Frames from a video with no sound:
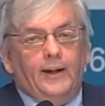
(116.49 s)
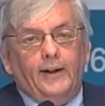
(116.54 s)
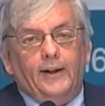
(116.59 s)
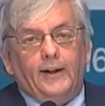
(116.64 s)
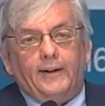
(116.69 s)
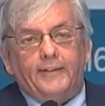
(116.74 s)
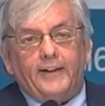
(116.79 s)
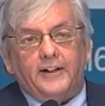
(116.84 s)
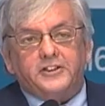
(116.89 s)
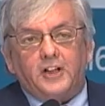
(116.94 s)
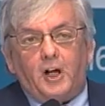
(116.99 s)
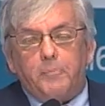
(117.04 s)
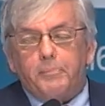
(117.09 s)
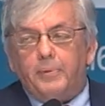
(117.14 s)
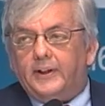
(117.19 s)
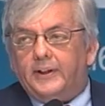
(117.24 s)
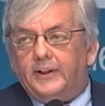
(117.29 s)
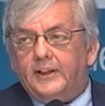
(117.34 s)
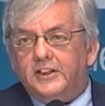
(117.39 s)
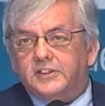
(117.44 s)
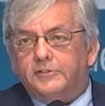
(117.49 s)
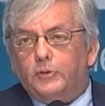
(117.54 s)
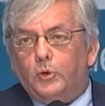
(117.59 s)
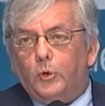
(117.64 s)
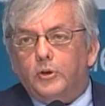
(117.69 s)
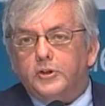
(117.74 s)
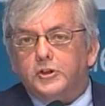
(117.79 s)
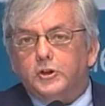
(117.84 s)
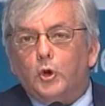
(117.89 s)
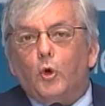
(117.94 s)
That topic is, of
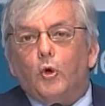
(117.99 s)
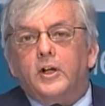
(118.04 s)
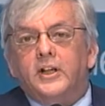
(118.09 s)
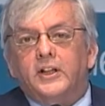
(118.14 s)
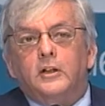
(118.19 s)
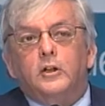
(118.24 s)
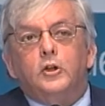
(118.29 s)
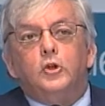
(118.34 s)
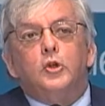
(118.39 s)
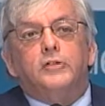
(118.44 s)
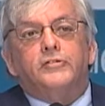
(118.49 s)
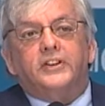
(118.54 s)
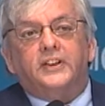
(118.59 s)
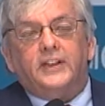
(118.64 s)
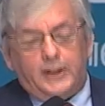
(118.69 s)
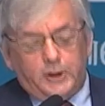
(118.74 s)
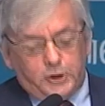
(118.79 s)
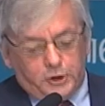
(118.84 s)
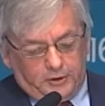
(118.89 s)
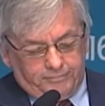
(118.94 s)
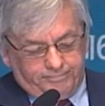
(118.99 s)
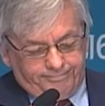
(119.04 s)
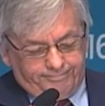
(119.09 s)
course, Korean unification.